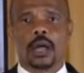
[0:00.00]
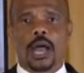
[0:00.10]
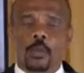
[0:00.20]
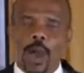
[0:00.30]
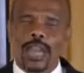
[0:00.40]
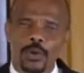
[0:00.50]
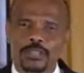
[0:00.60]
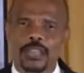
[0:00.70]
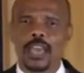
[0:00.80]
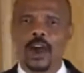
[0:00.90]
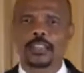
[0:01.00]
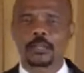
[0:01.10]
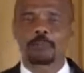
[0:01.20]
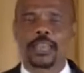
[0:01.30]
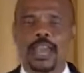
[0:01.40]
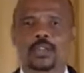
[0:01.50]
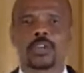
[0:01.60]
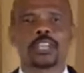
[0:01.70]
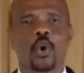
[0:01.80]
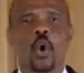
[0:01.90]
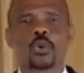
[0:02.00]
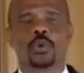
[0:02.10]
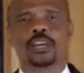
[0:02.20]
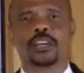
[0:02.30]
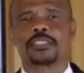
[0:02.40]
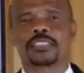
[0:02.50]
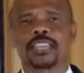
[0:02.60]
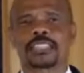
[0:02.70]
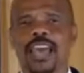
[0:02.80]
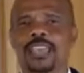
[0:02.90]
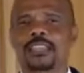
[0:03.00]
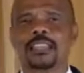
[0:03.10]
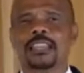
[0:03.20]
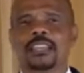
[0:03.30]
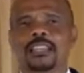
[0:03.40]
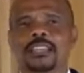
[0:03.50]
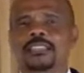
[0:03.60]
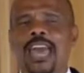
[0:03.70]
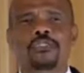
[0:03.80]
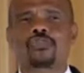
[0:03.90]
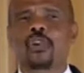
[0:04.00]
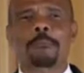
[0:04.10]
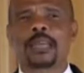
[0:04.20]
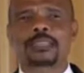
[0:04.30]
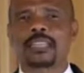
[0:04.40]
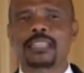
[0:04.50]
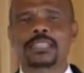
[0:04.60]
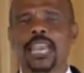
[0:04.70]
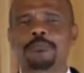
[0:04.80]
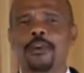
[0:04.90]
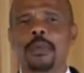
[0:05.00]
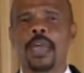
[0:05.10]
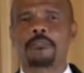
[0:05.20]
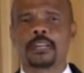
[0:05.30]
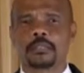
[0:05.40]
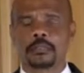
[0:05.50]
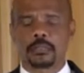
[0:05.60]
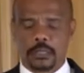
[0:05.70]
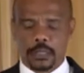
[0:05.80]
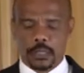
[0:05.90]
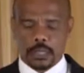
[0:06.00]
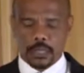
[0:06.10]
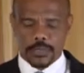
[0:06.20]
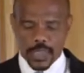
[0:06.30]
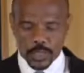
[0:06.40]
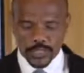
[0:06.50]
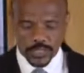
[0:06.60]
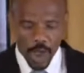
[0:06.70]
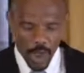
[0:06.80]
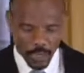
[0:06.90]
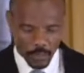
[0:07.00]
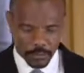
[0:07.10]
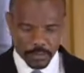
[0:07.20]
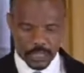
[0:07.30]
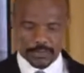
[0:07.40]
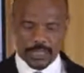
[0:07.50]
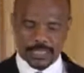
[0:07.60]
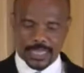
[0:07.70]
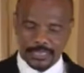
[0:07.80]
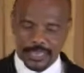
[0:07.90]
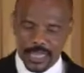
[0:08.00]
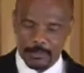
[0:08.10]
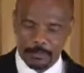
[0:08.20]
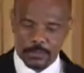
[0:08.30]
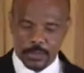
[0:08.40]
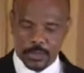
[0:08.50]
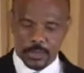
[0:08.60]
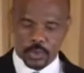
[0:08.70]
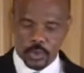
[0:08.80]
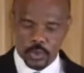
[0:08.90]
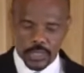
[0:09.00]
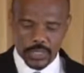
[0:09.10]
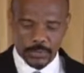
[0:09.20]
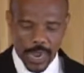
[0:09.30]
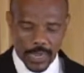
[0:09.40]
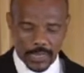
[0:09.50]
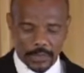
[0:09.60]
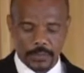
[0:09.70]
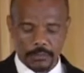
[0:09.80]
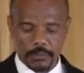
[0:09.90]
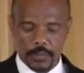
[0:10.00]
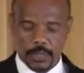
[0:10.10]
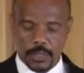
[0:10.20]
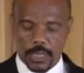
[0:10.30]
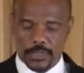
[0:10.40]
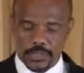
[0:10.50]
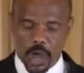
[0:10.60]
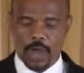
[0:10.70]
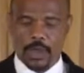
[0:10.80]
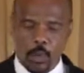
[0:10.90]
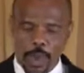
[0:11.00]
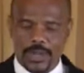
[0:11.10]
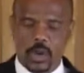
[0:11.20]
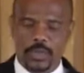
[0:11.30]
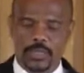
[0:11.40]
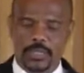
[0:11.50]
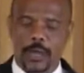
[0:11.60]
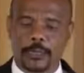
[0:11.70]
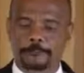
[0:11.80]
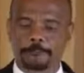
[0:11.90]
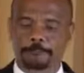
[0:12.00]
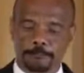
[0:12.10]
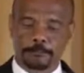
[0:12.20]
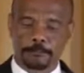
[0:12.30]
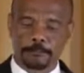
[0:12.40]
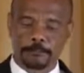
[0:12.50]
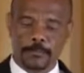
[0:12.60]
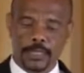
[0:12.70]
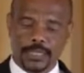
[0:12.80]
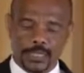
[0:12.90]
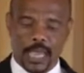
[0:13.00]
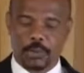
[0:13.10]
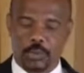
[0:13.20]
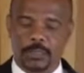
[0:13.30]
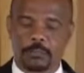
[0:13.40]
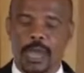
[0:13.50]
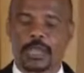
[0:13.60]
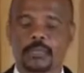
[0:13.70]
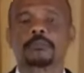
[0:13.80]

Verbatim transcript: While he was there on that piano, in his own words, he says like, it's like droplets that came from heaven. There's a song, he says, that came to his mind. Song, a well-known song that came to his mind.